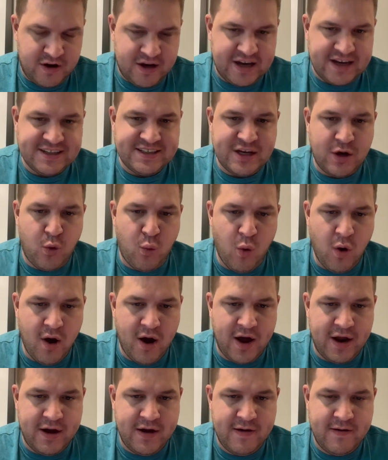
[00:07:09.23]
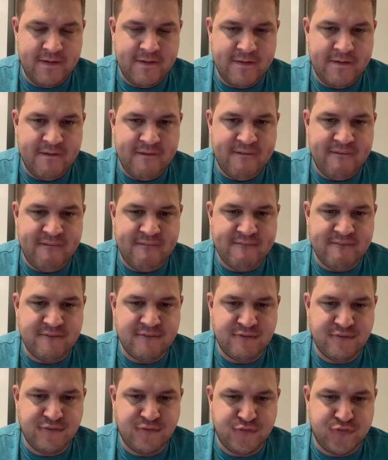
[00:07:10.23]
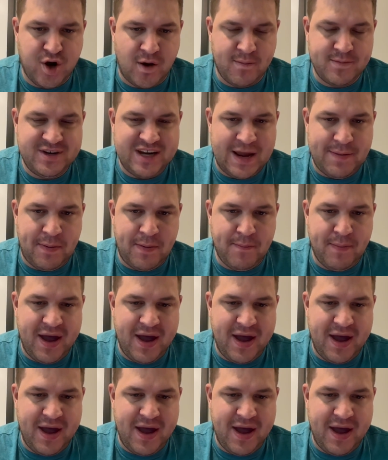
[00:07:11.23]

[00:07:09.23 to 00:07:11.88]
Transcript: Kickers at 1 from Tampa